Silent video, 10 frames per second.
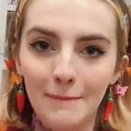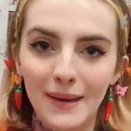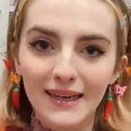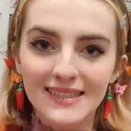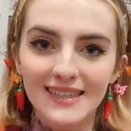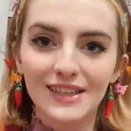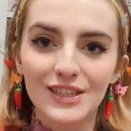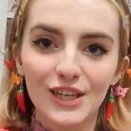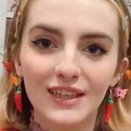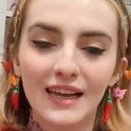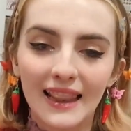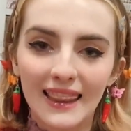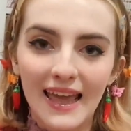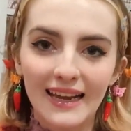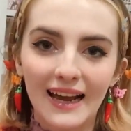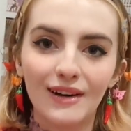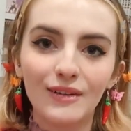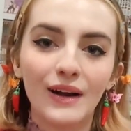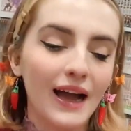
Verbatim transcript: manga section layout,